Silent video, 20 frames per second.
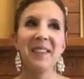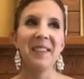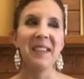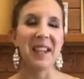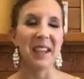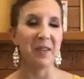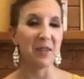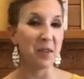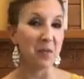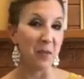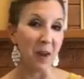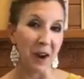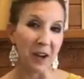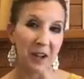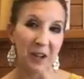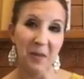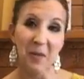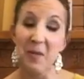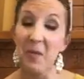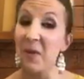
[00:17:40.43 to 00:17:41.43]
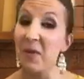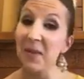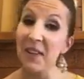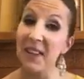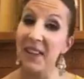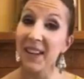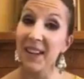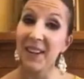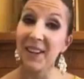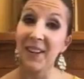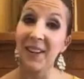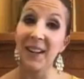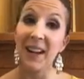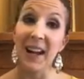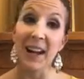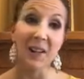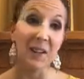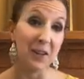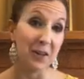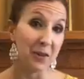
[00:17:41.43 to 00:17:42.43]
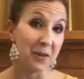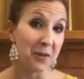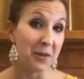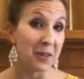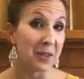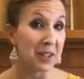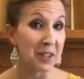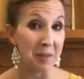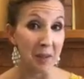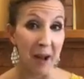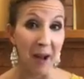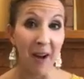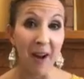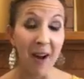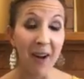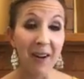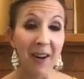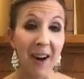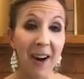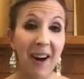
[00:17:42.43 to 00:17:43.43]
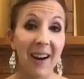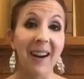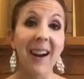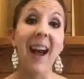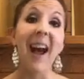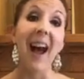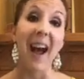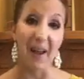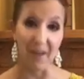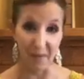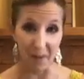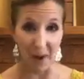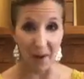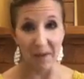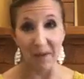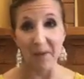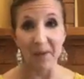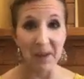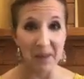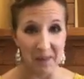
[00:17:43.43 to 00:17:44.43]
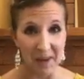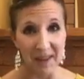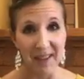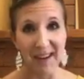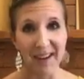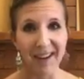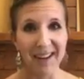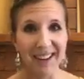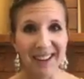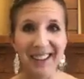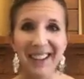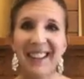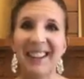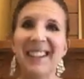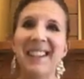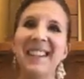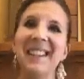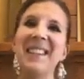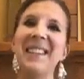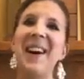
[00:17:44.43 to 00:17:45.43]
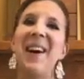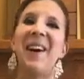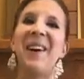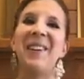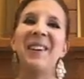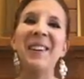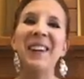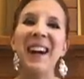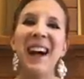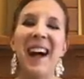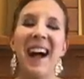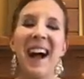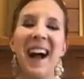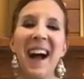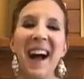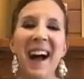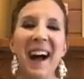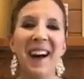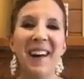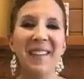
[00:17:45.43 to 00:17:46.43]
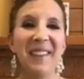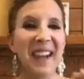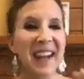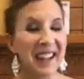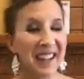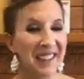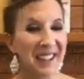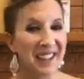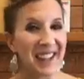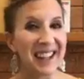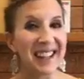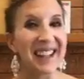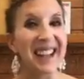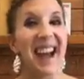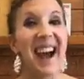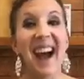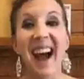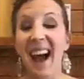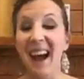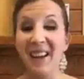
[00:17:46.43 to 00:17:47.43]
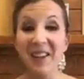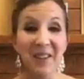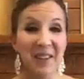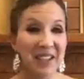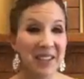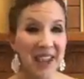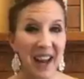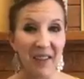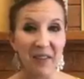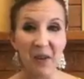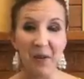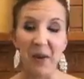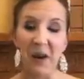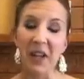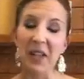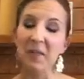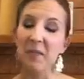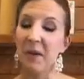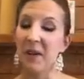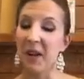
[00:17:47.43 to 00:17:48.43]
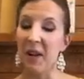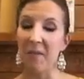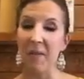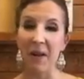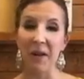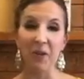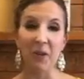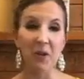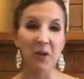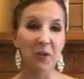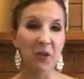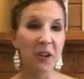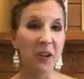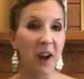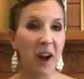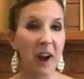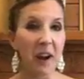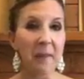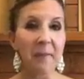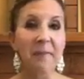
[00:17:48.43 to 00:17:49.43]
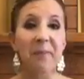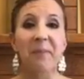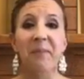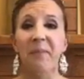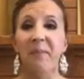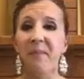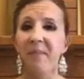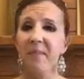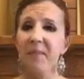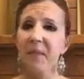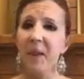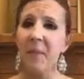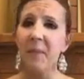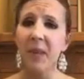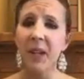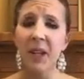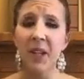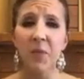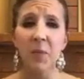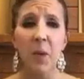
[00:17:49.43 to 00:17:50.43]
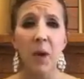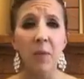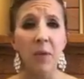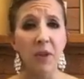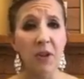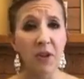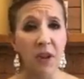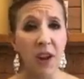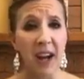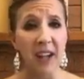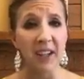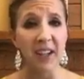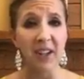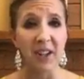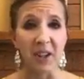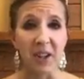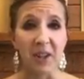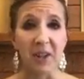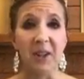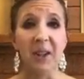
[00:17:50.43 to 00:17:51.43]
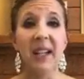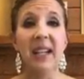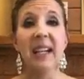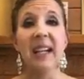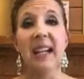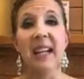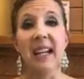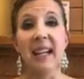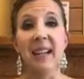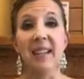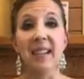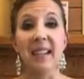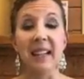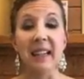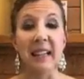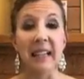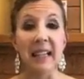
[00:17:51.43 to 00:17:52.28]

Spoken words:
that if you walk into a movie theater and you smell On Guard, I've probably been there. So anyways, I use it everywhere. I spray down my grocery cart, because what we're trying to do is